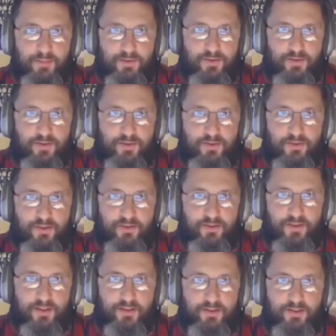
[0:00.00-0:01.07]
Baptist churches
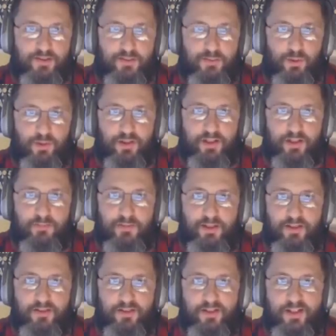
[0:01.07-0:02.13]
run things. This is more like a
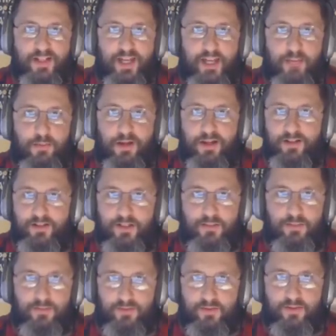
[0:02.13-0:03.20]
military KPOC
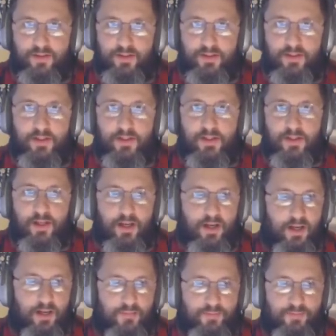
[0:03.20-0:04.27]
type of a thing.
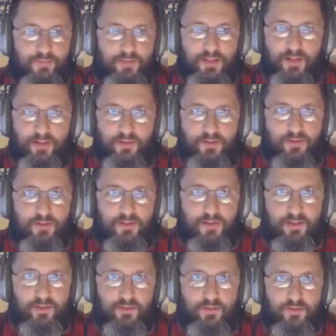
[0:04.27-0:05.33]
You know,
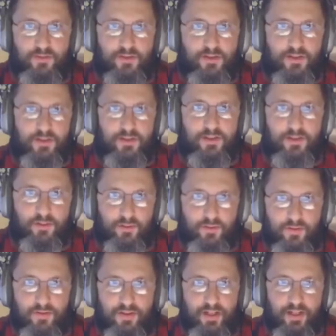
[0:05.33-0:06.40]

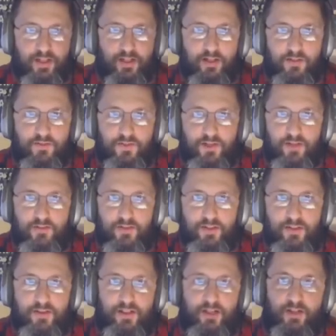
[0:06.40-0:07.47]
little thing here of
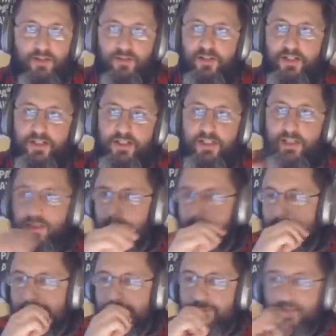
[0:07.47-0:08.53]
the underling.
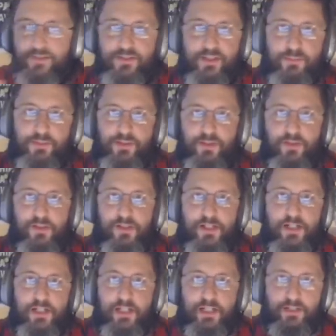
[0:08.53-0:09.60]
He's messed up, so
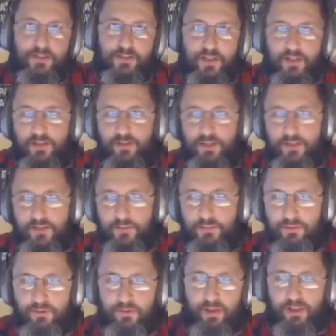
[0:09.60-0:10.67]
he just kind of stands
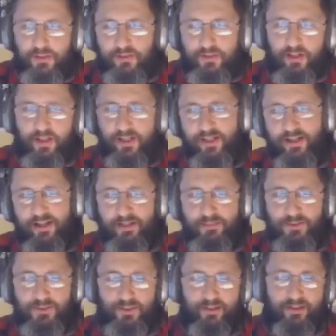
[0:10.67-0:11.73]
up and cries,
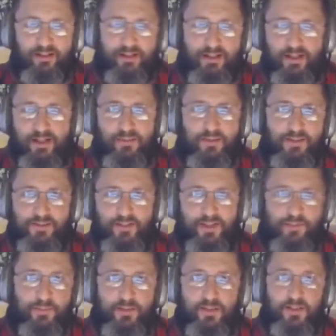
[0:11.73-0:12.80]
I'm sorry, I messed
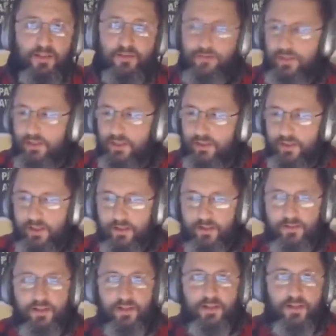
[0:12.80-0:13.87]
up, and then, okay, get out of
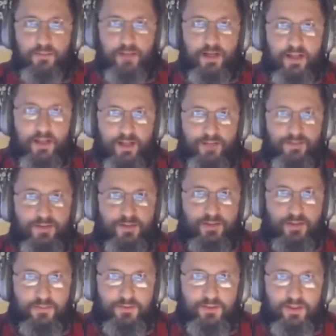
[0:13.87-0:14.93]
here. And then the commanding officer
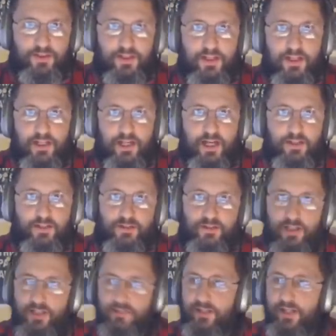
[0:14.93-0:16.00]
comes in and
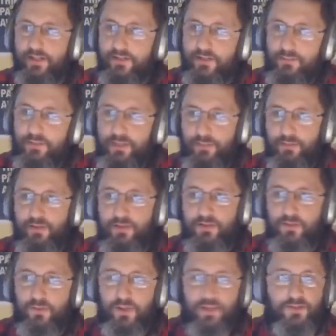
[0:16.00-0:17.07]
just lays it out to the people.
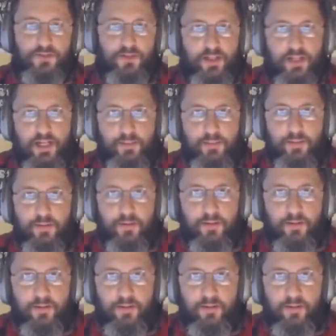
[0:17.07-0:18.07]
This is the way it's going to happen.